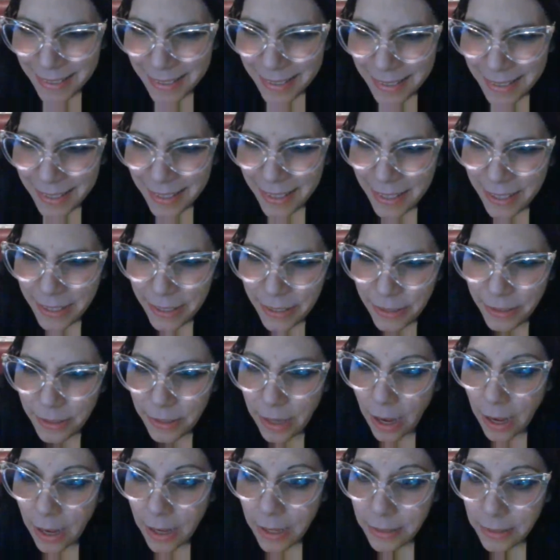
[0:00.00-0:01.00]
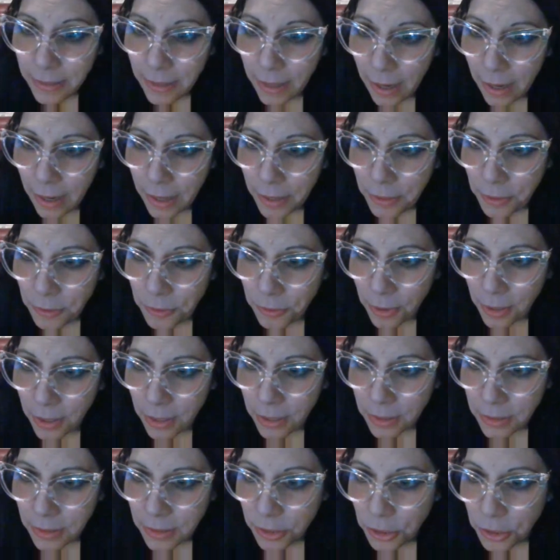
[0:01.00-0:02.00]
Non-goth drunks
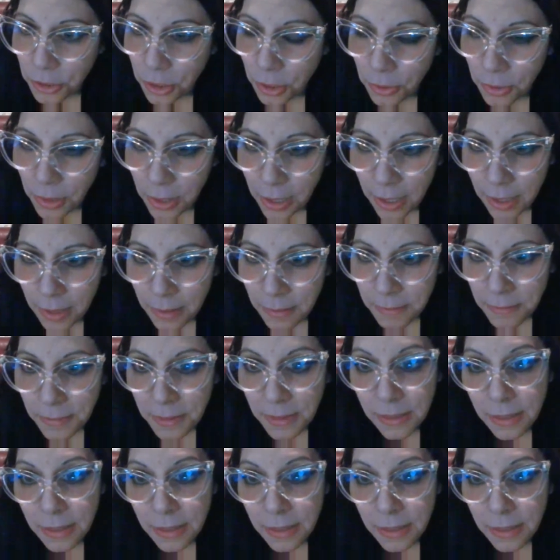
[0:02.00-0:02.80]
that showed up.